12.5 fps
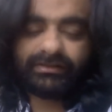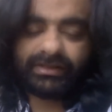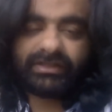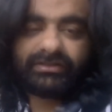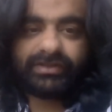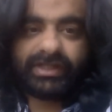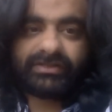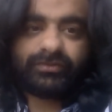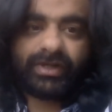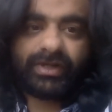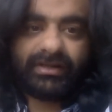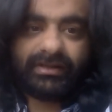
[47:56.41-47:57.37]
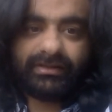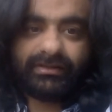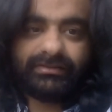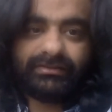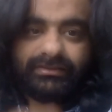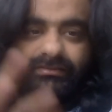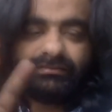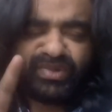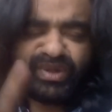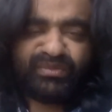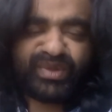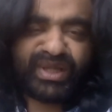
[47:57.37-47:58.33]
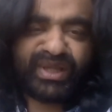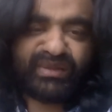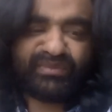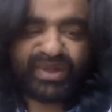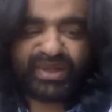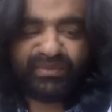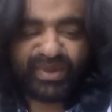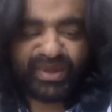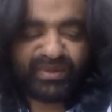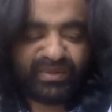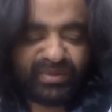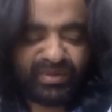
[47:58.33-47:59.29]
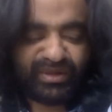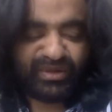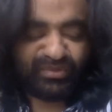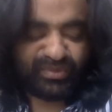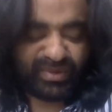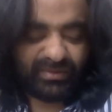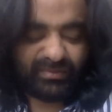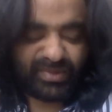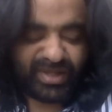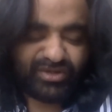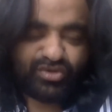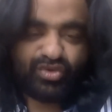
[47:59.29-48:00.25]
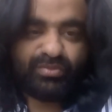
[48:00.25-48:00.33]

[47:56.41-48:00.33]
So that's what my